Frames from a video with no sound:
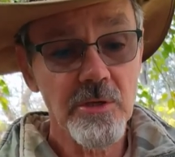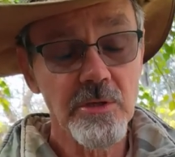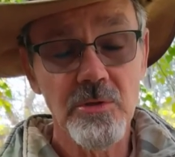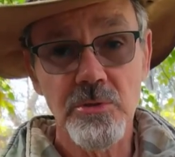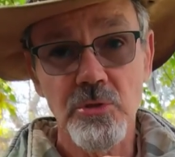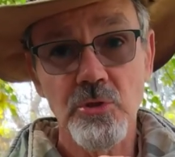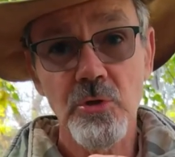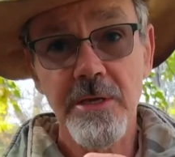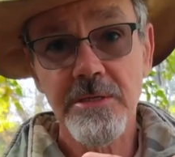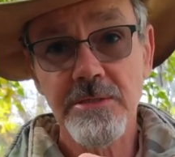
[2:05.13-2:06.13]
You can use
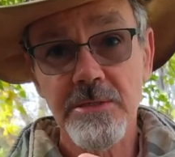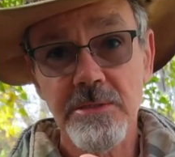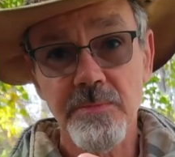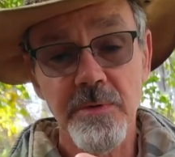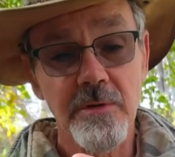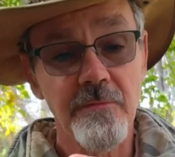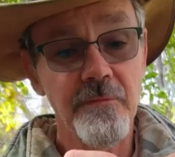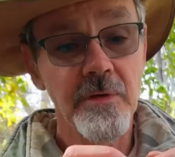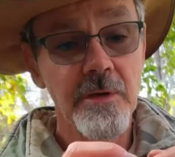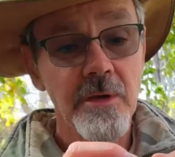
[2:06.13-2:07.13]
shoelaces, a bit of
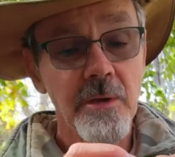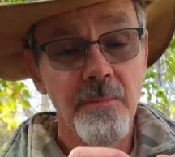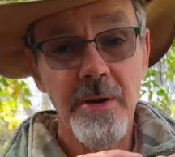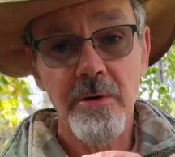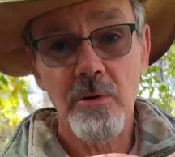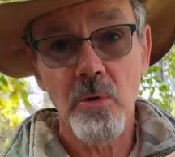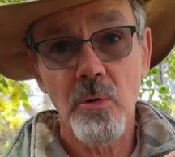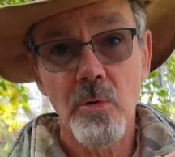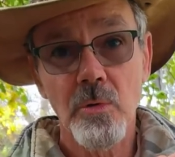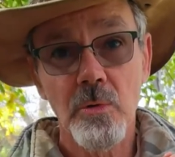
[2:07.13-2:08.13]

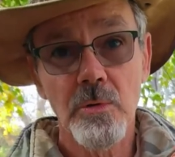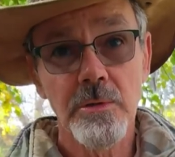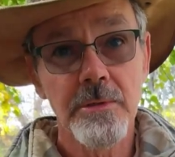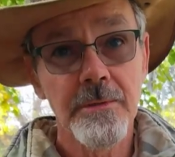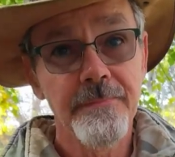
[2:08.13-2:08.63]
paracord,